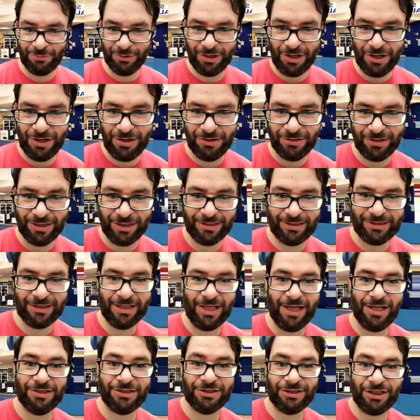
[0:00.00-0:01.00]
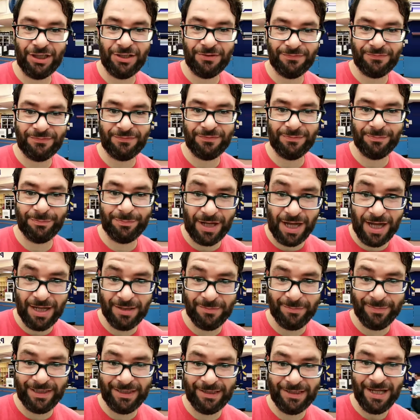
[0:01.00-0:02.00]
with all this stuff
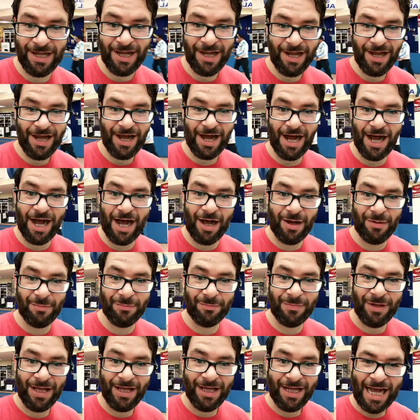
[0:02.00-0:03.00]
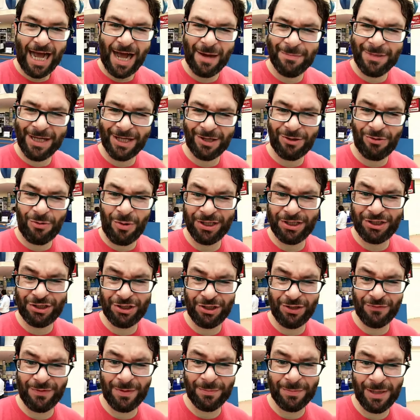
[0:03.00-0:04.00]
on me. I'm not quite
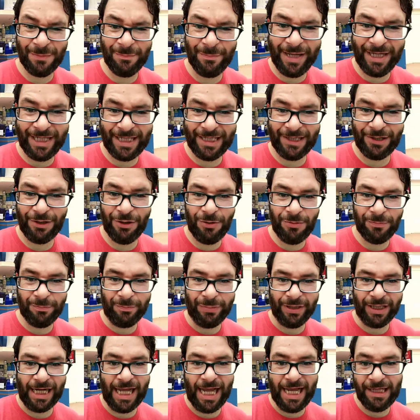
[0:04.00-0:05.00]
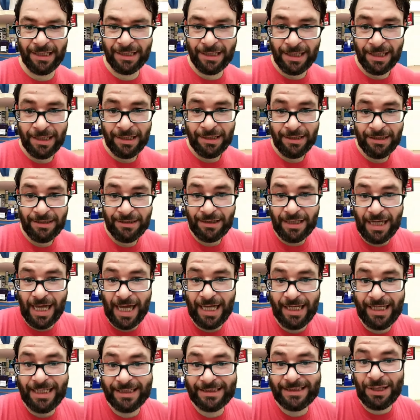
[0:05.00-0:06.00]
sure if I'm going to make it home, but hey,
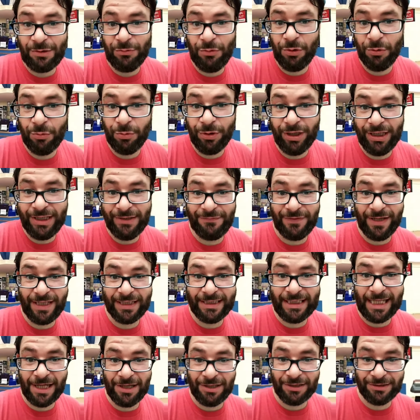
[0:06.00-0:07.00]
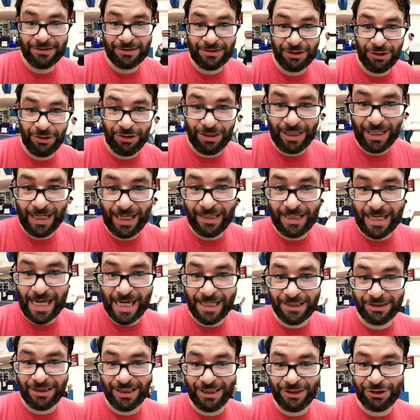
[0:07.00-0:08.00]
I guess I won't really find out until I
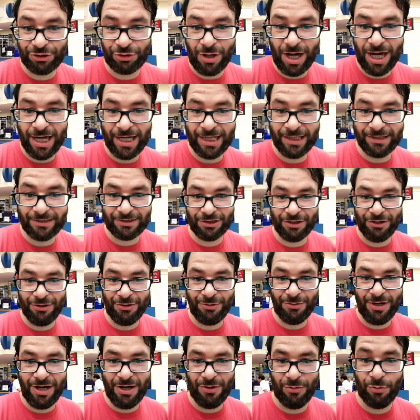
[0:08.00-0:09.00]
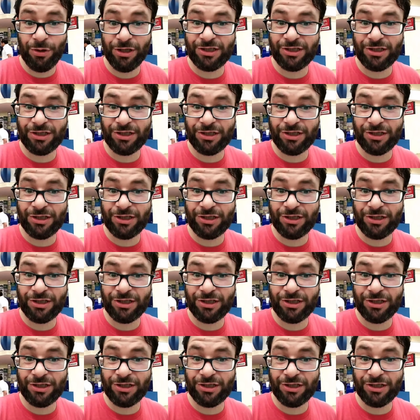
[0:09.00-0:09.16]
actually try it. So